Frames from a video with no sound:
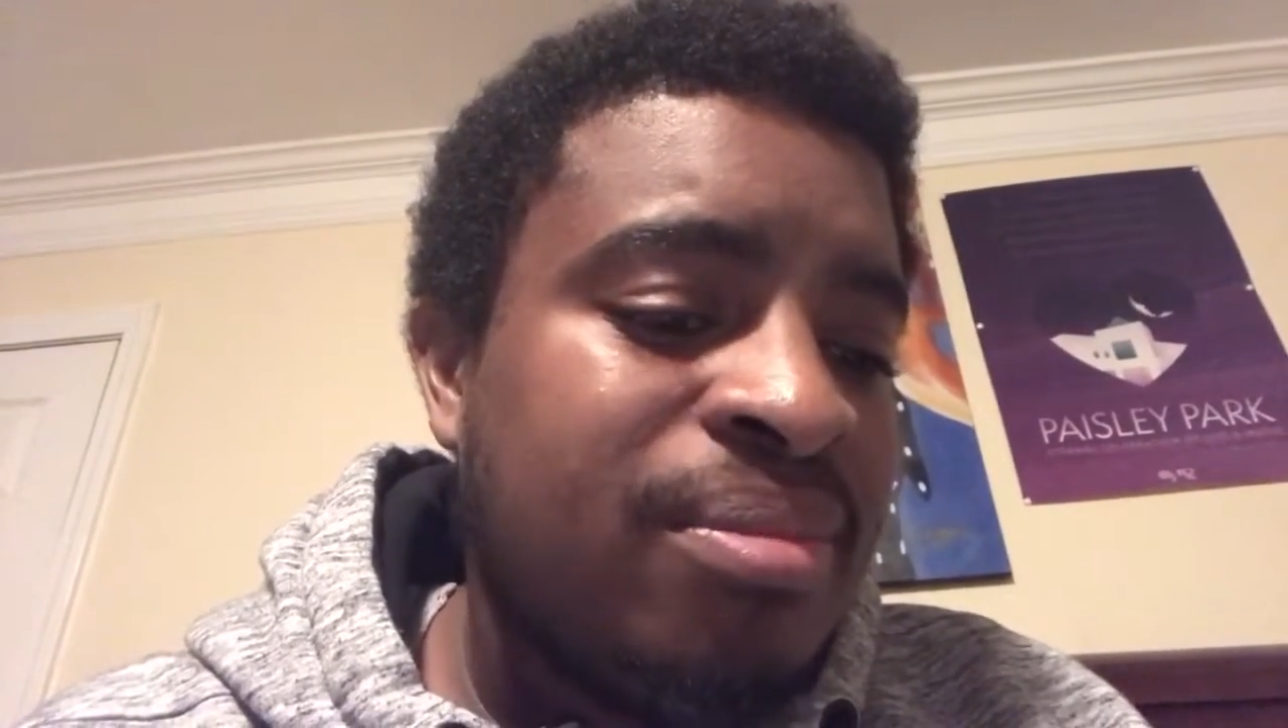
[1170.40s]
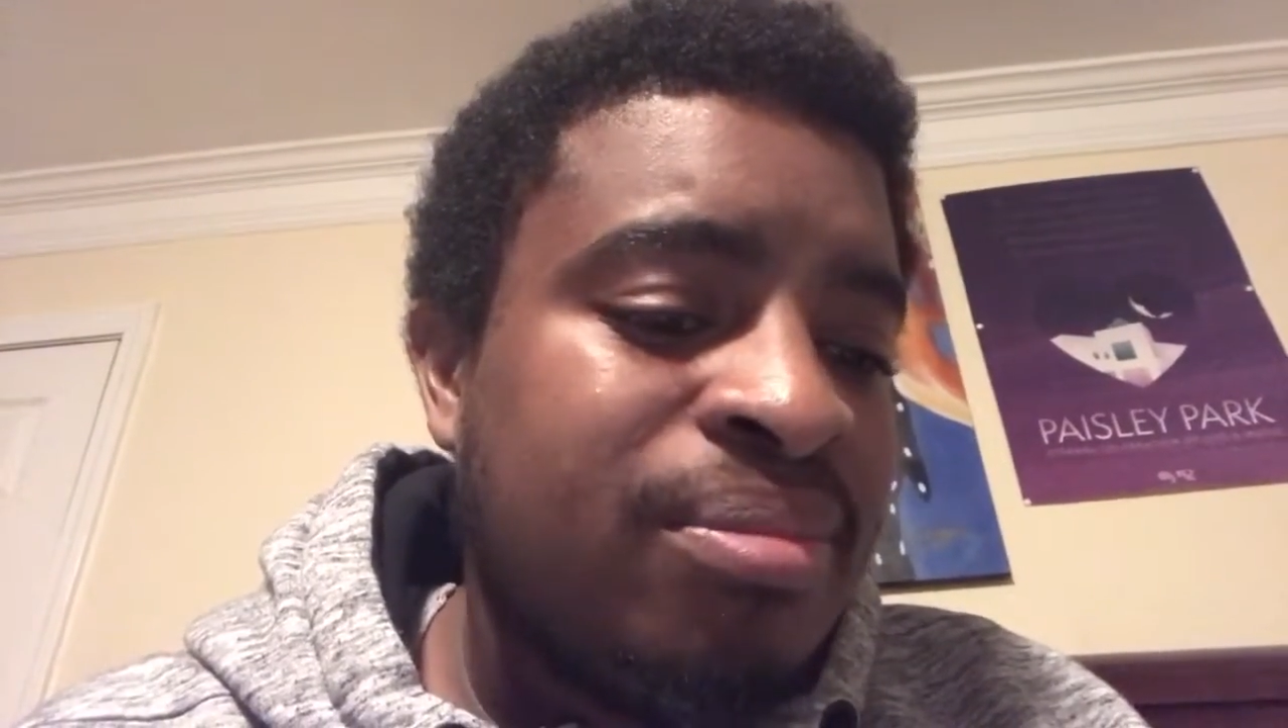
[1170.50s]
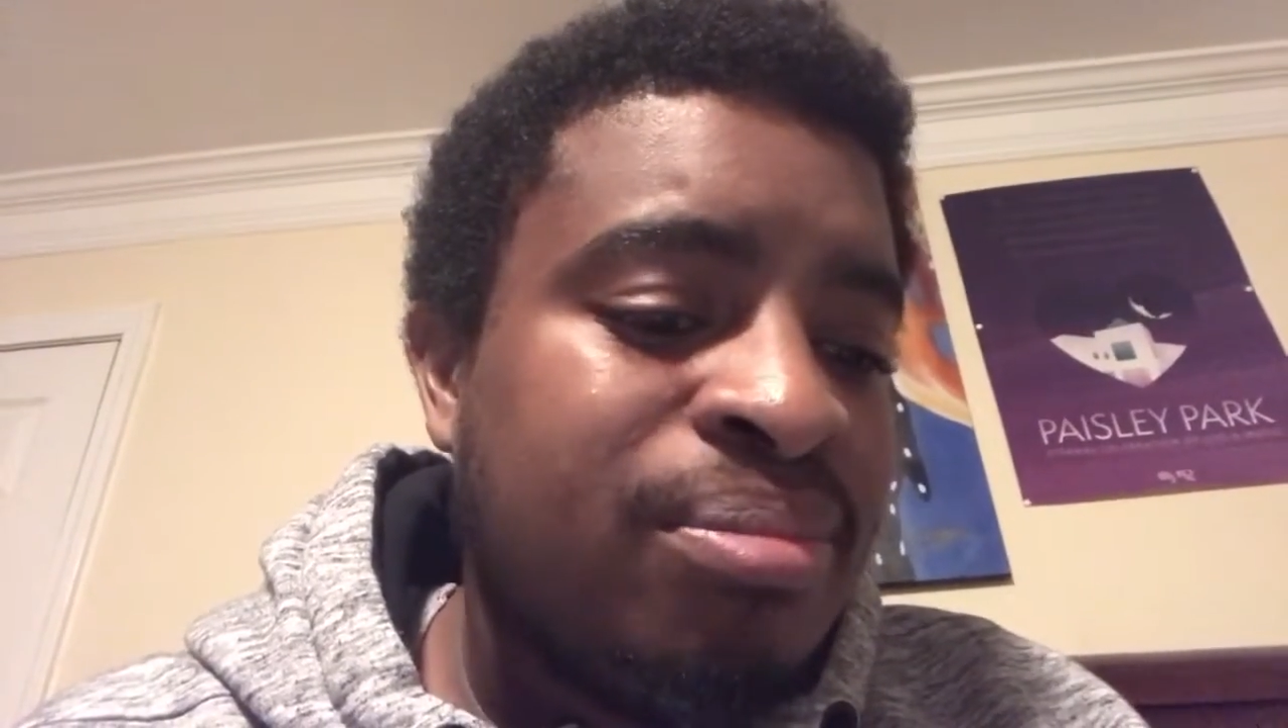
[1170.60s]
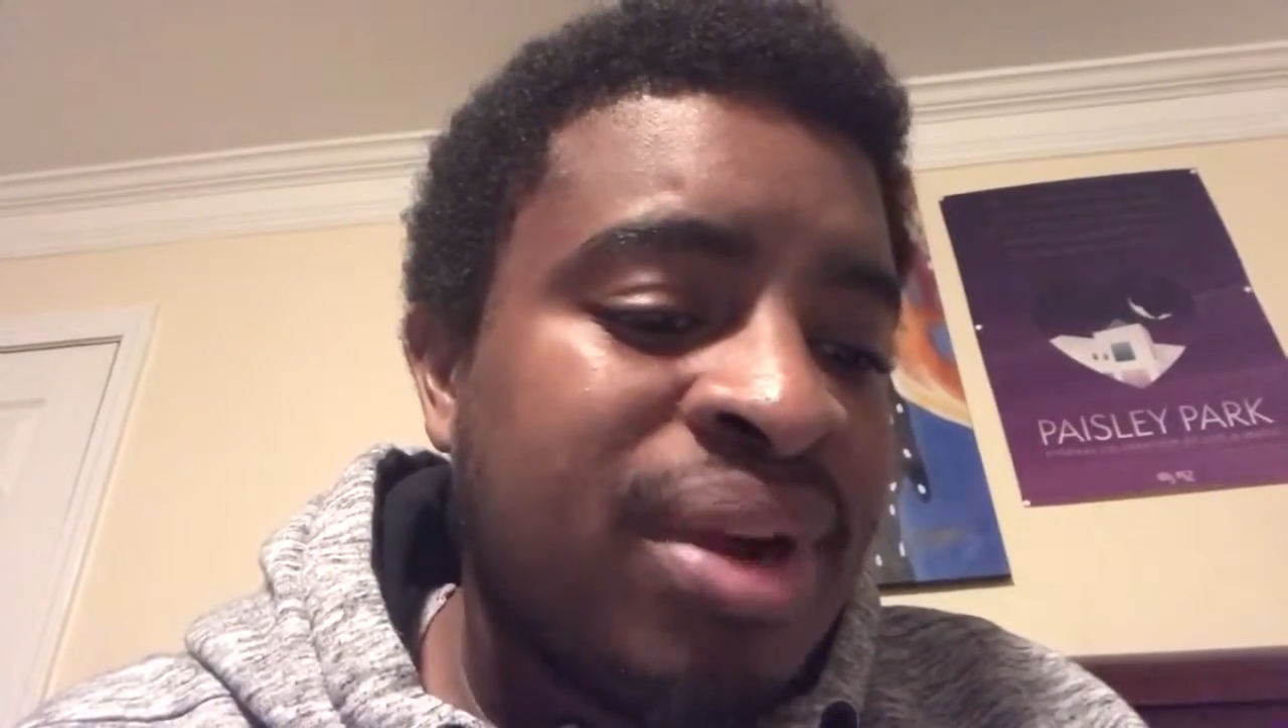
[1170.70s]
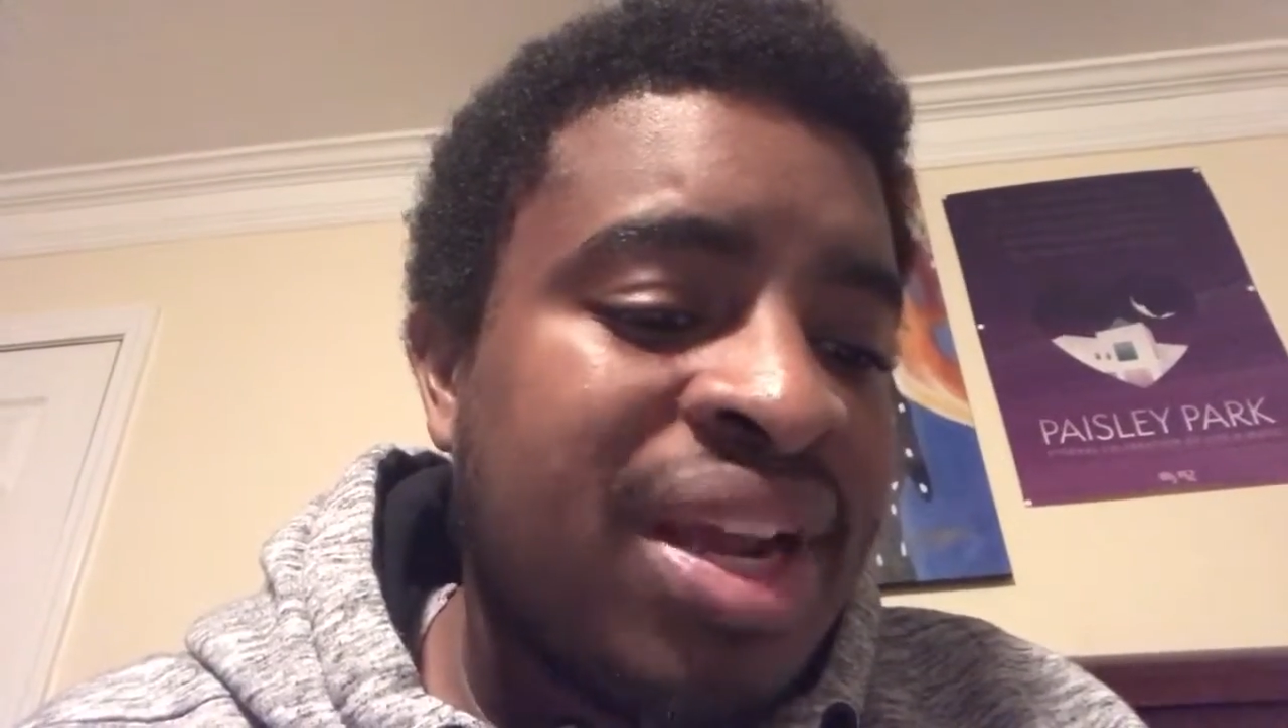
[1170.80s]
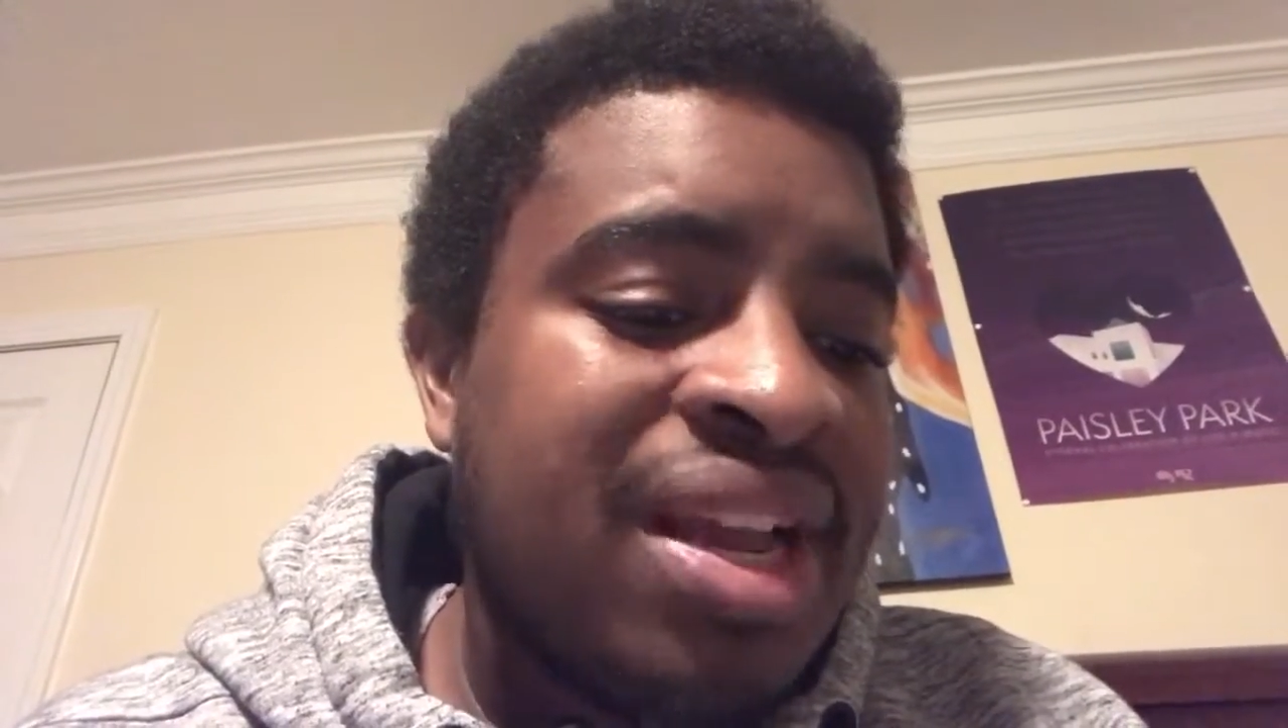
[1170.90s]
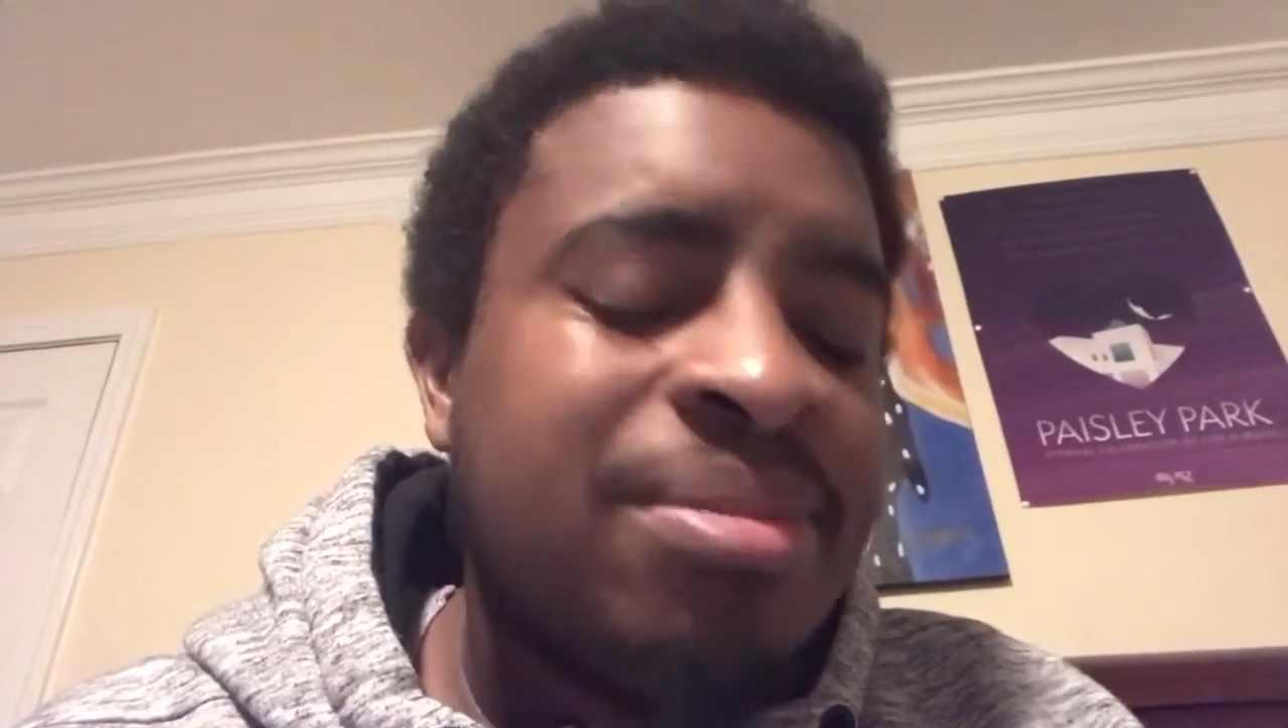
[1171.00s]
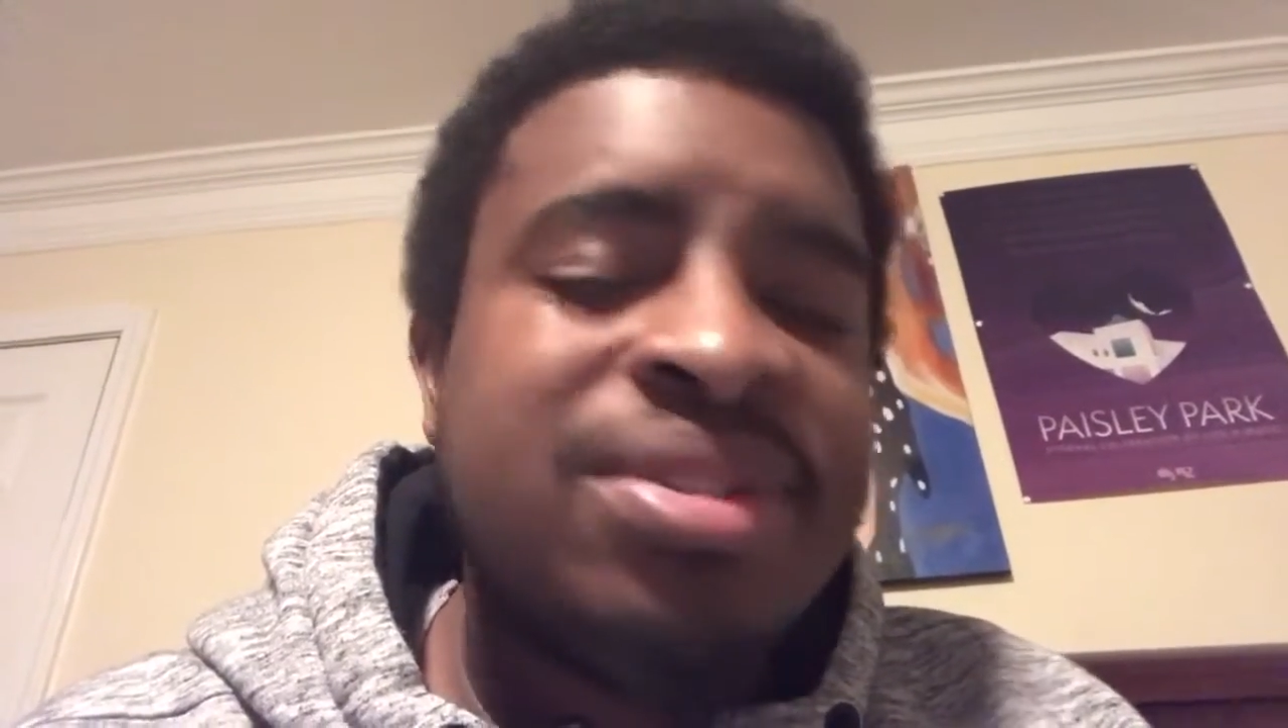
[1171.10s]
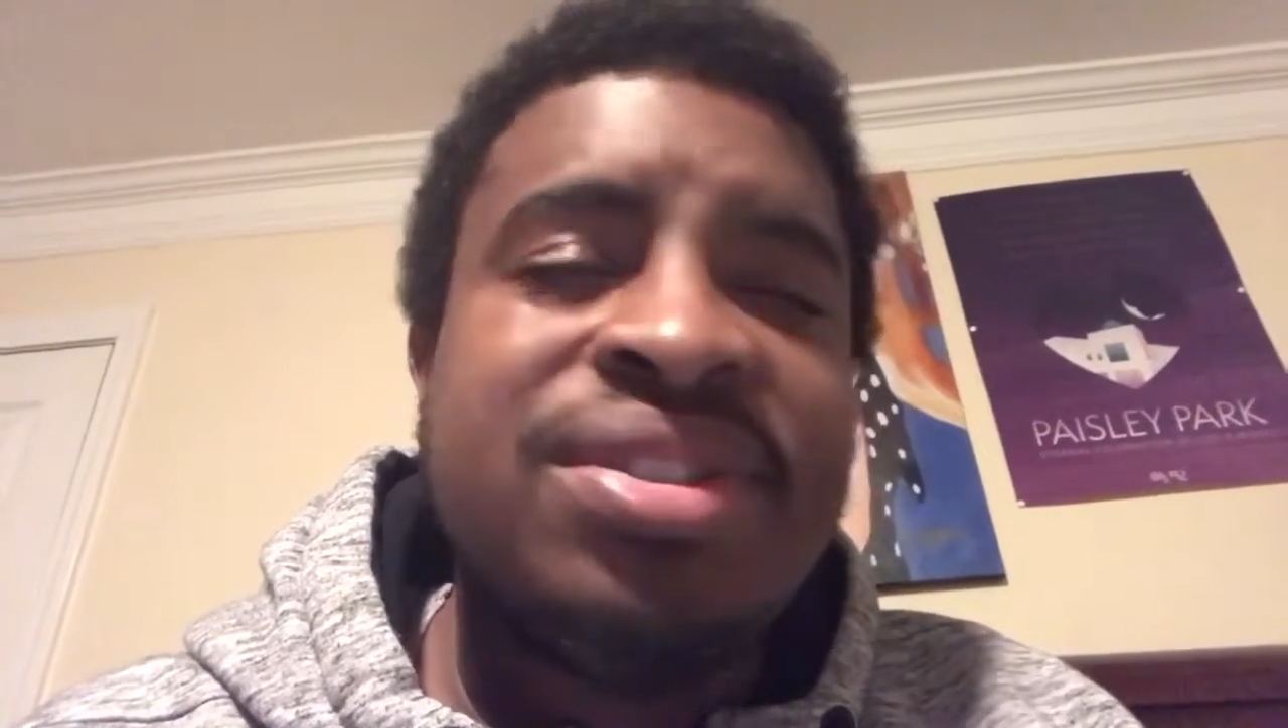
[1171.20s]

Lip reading: bringing him to